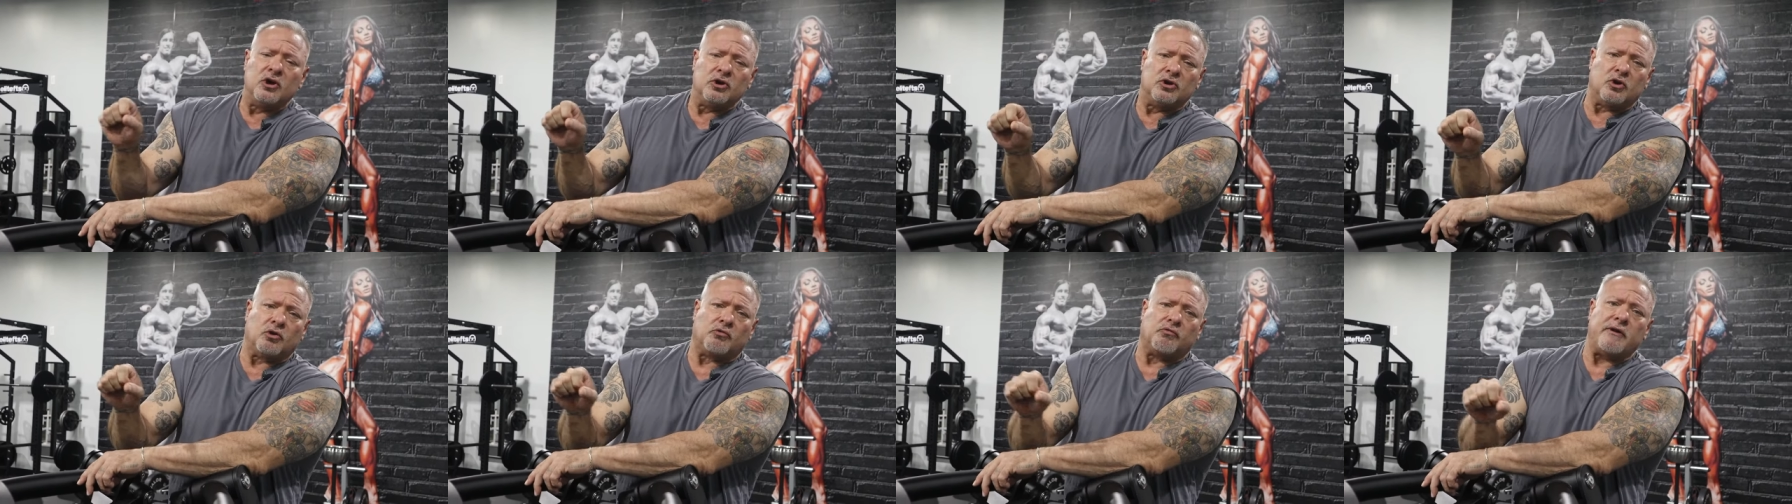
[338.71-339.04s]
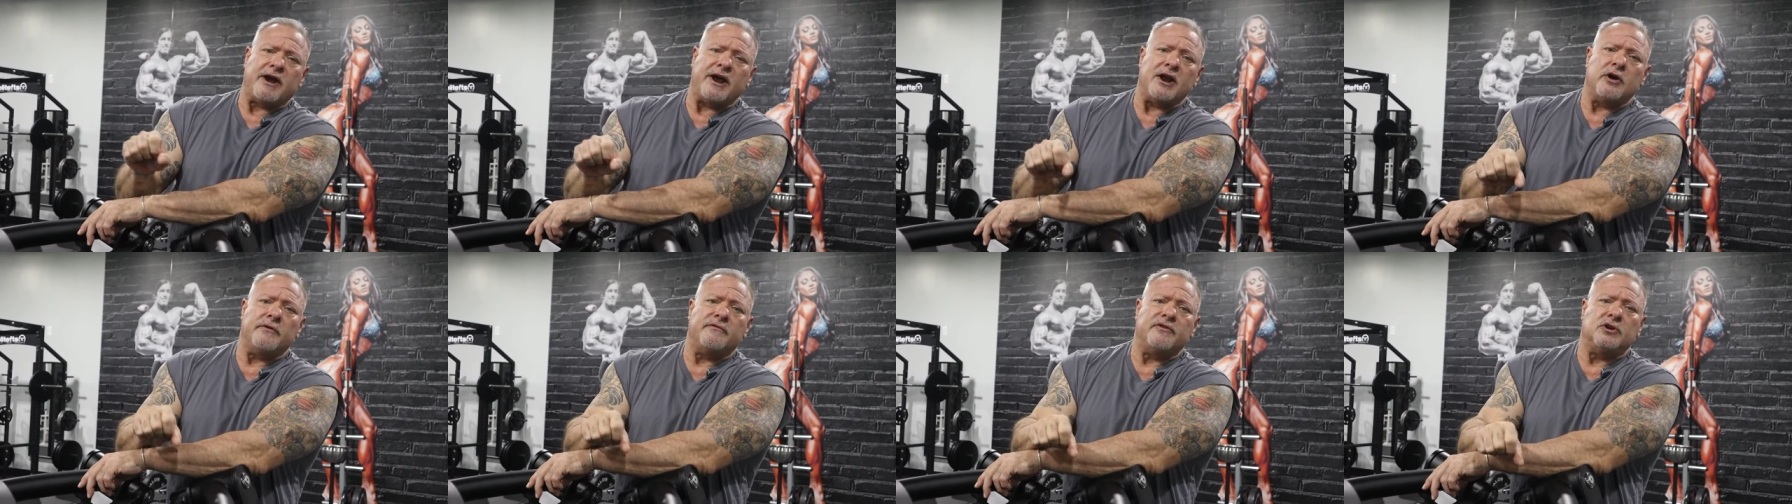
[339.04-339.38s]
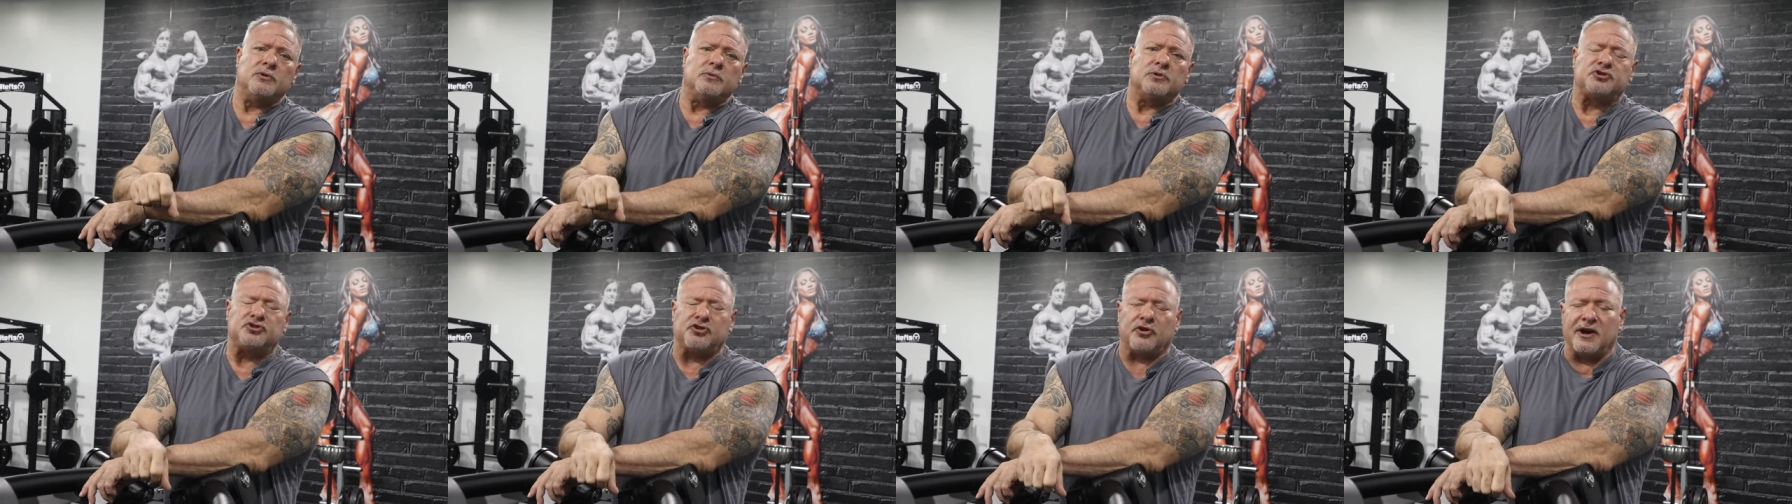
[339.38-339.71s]
go right over
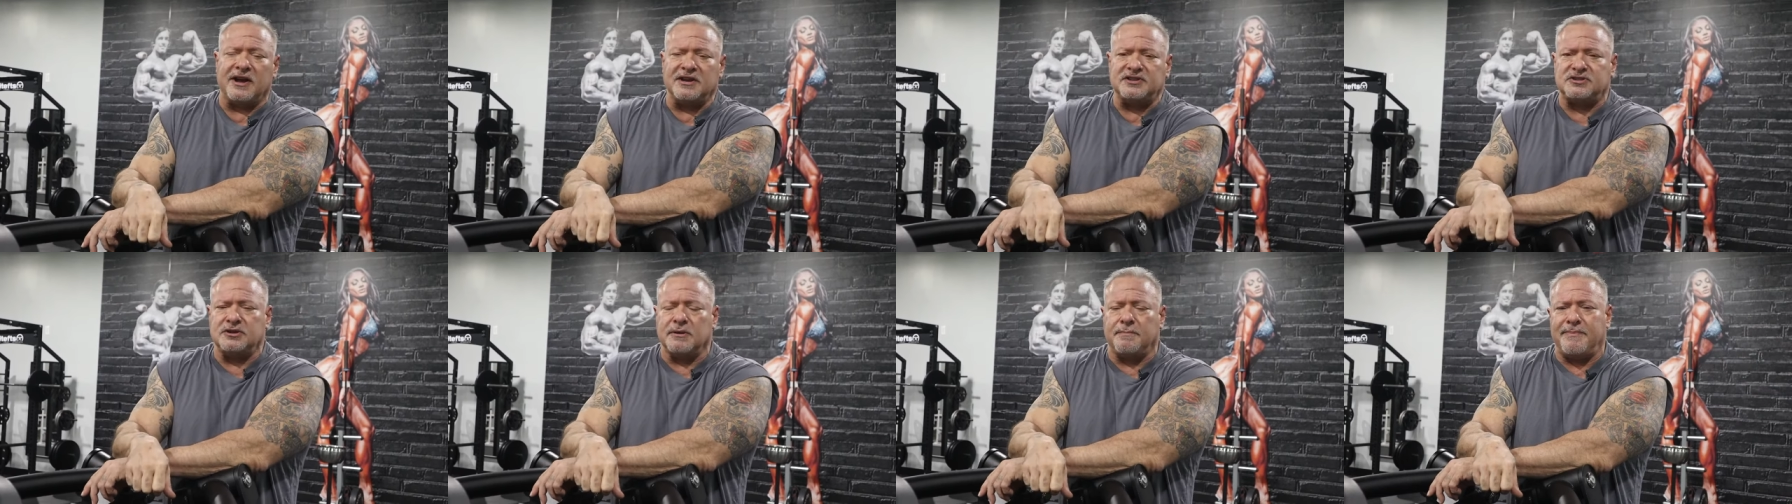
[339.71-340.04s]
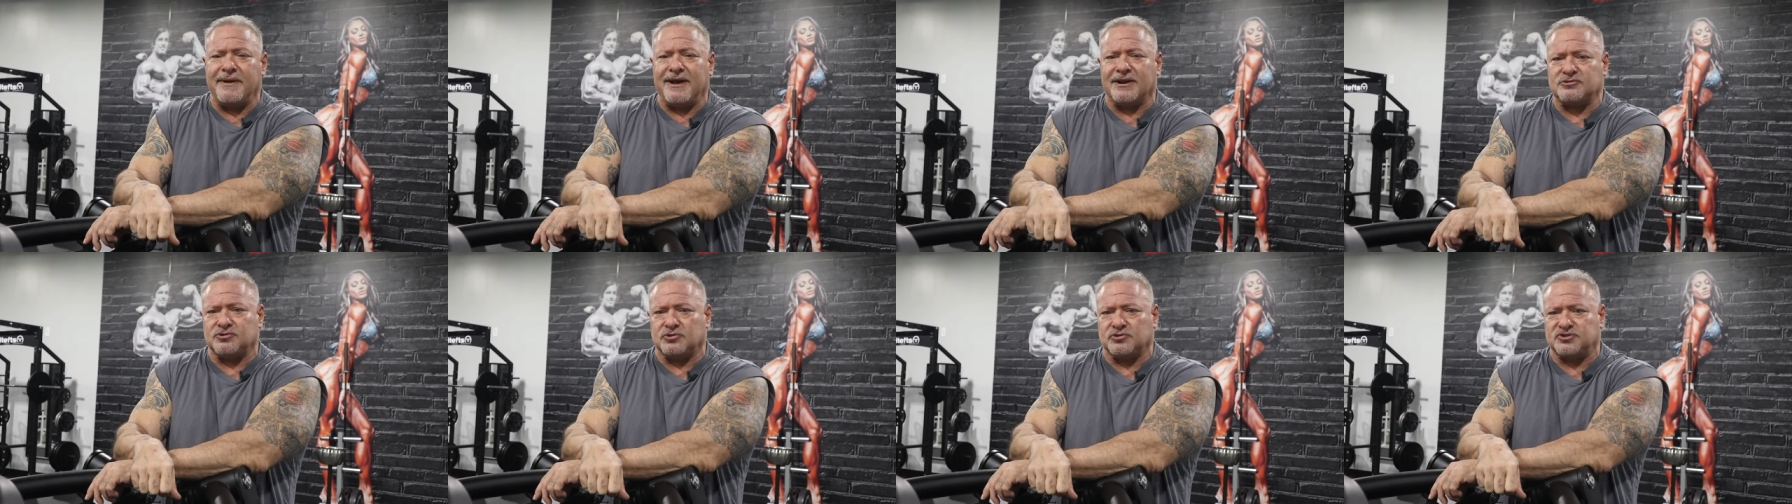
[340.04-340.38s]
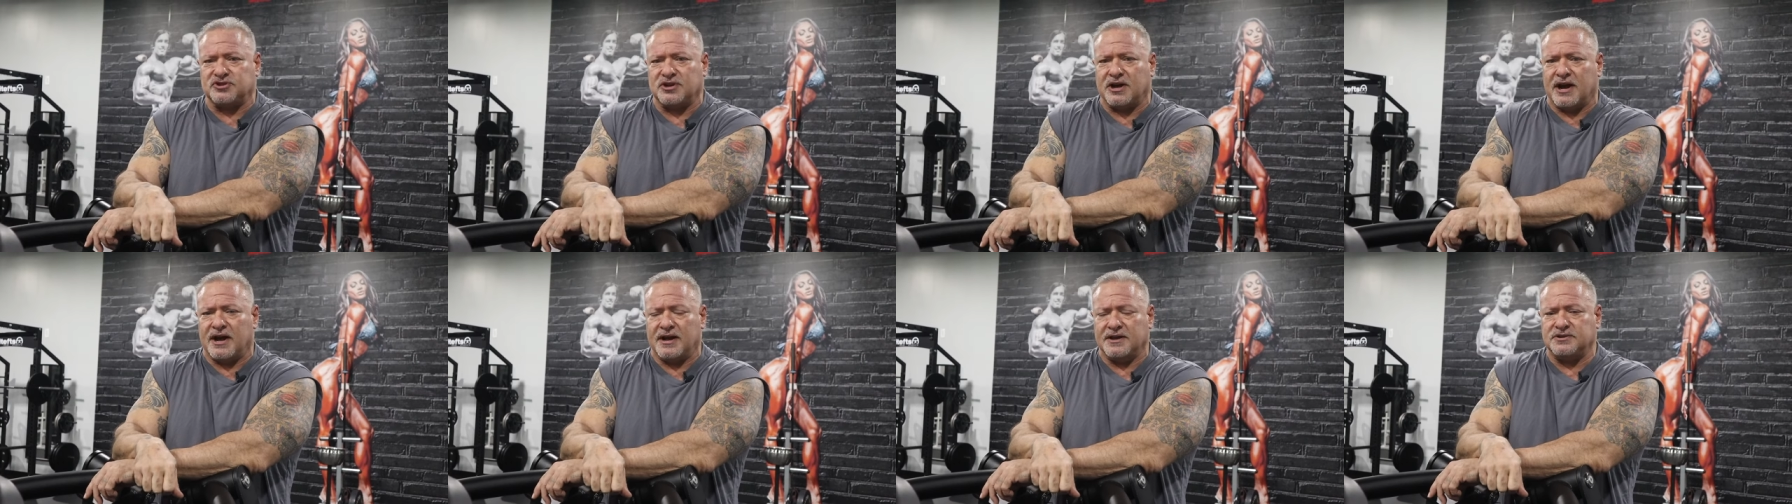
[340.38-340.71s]
to a tricep
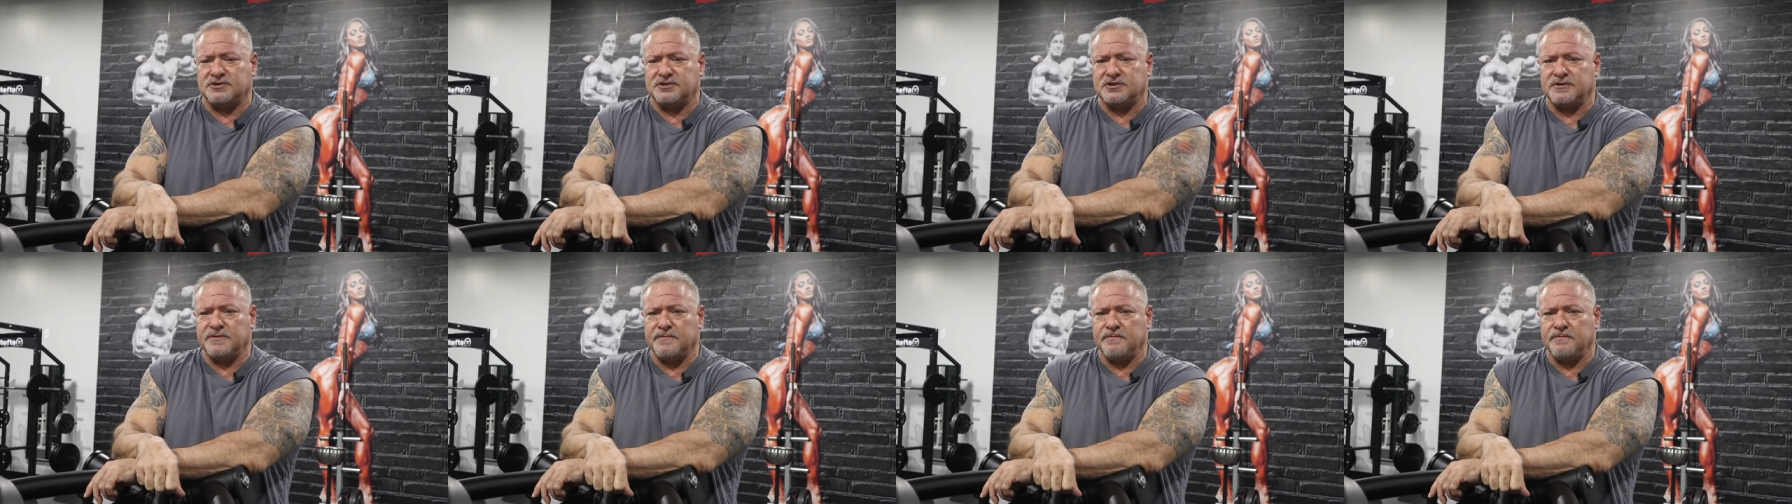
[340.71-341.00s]
exercise,